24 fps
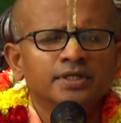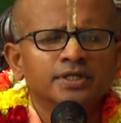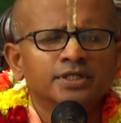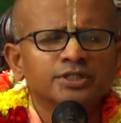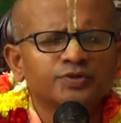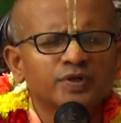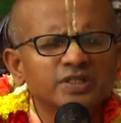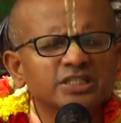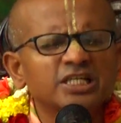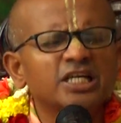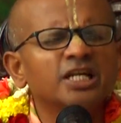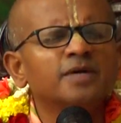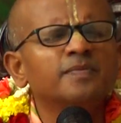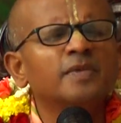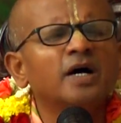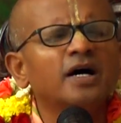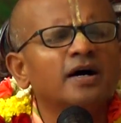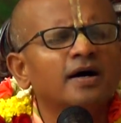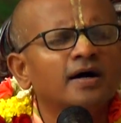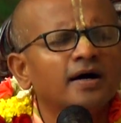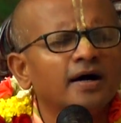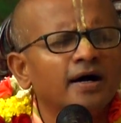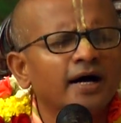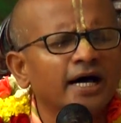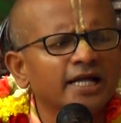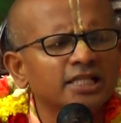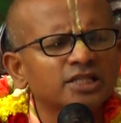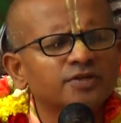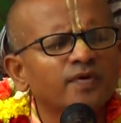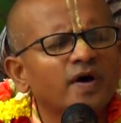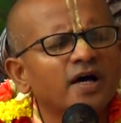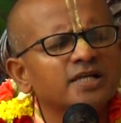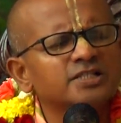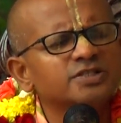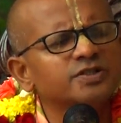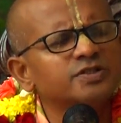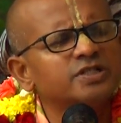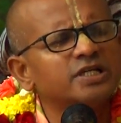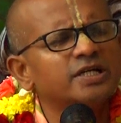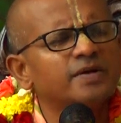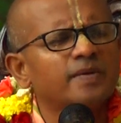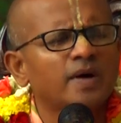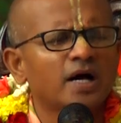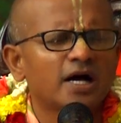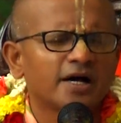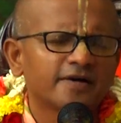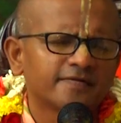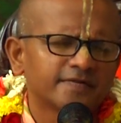Swajanama, hatva
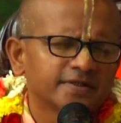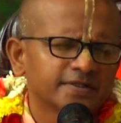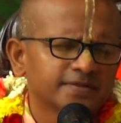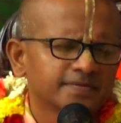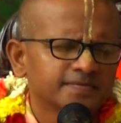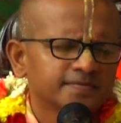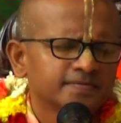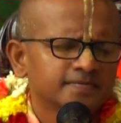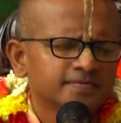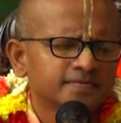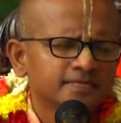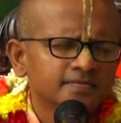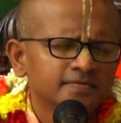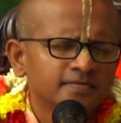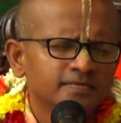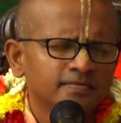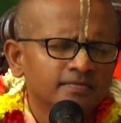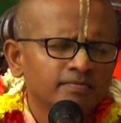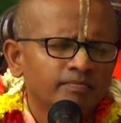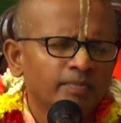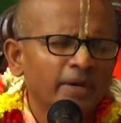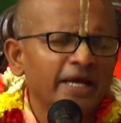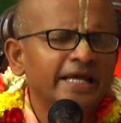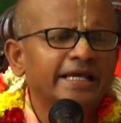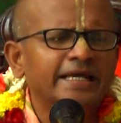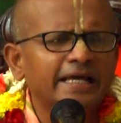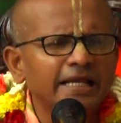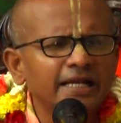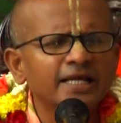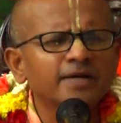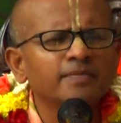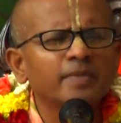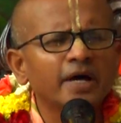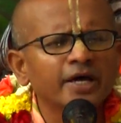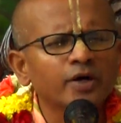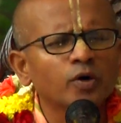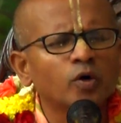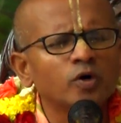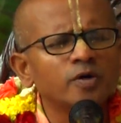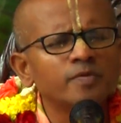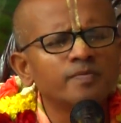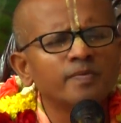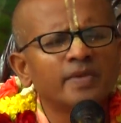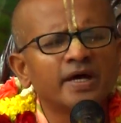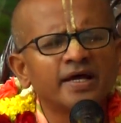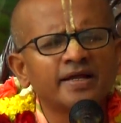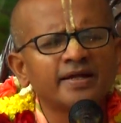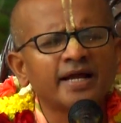swajanamahave. By killing my
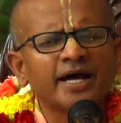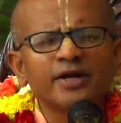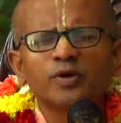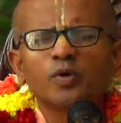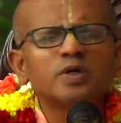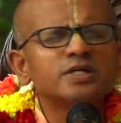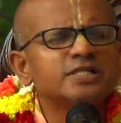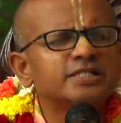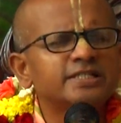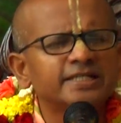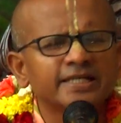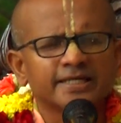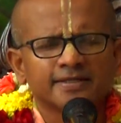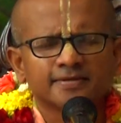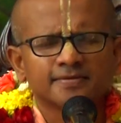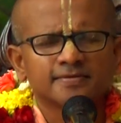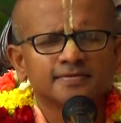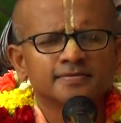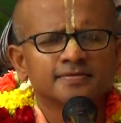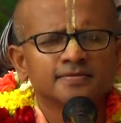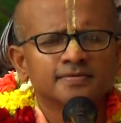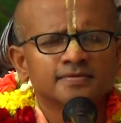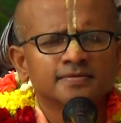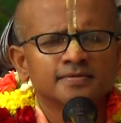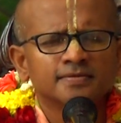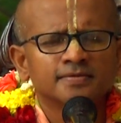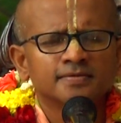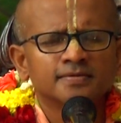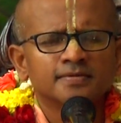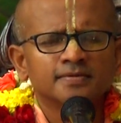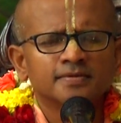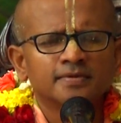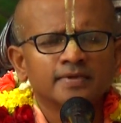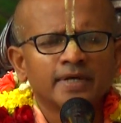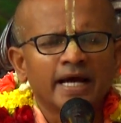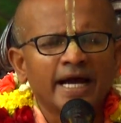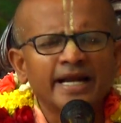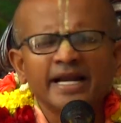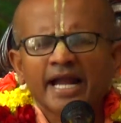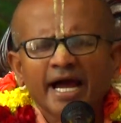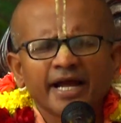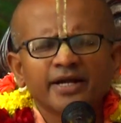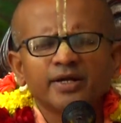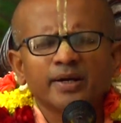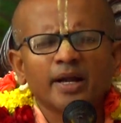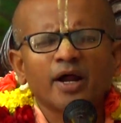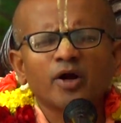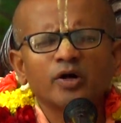own men, I don't see. And
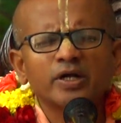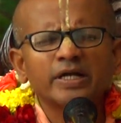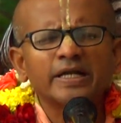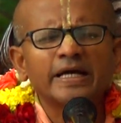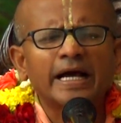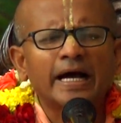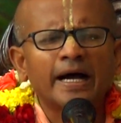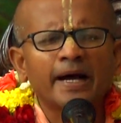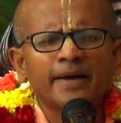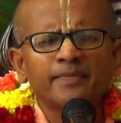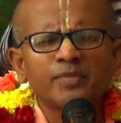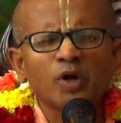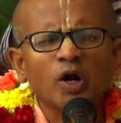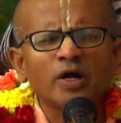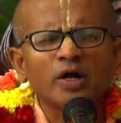I'm not, I'm